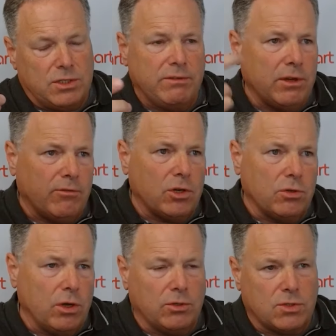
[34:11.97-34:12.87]
If you ever do
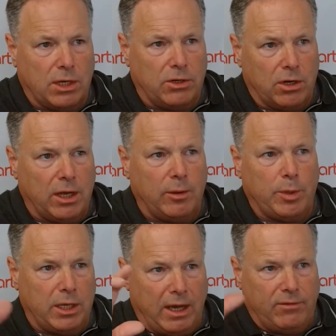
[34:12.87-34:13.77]
go sell your
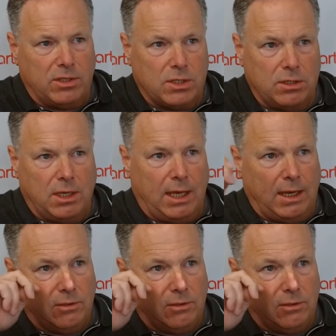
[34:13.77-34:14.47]
company, obviously you can't